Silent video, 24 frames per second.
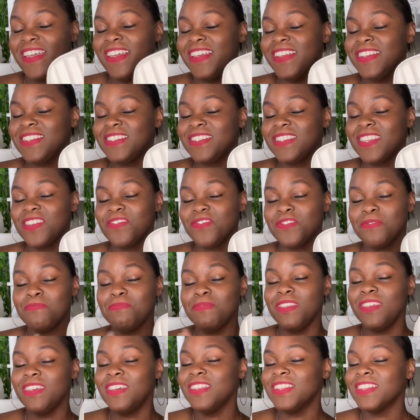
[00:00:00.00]
It's giving
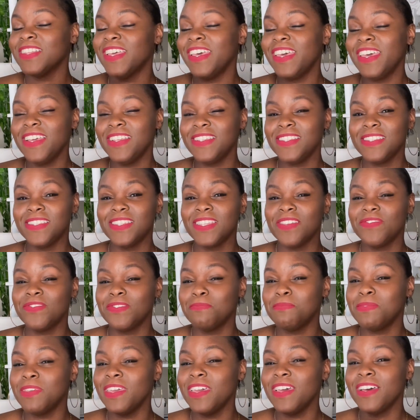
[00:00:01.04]
me class, it's
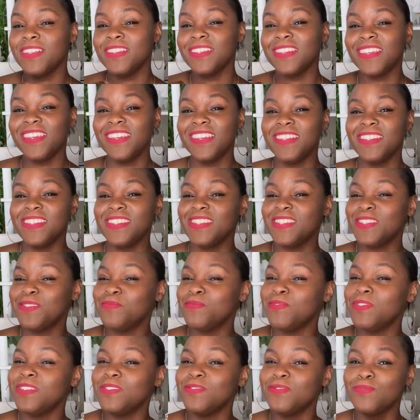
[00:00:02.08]
giving me
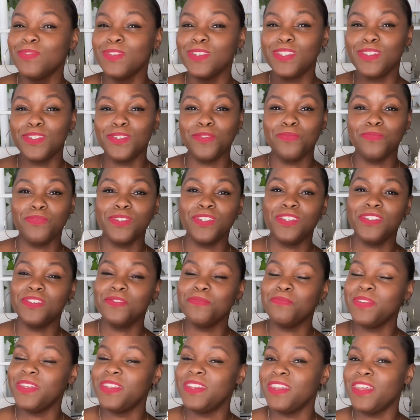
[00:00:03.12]
elegance. What
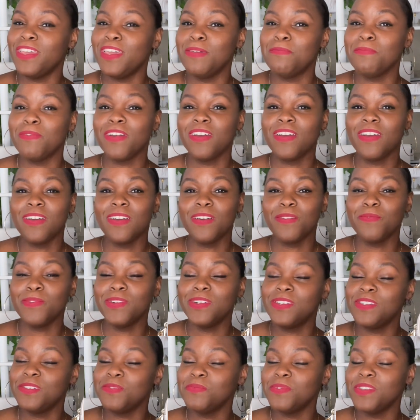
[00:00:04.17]
should we name her?
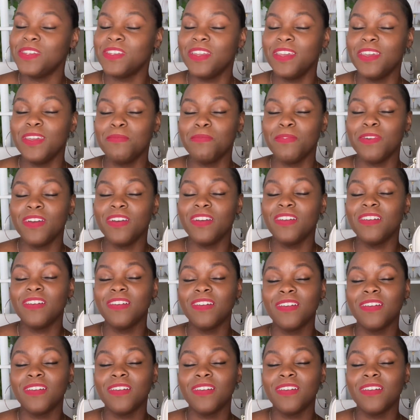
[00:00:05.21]
What should we name her?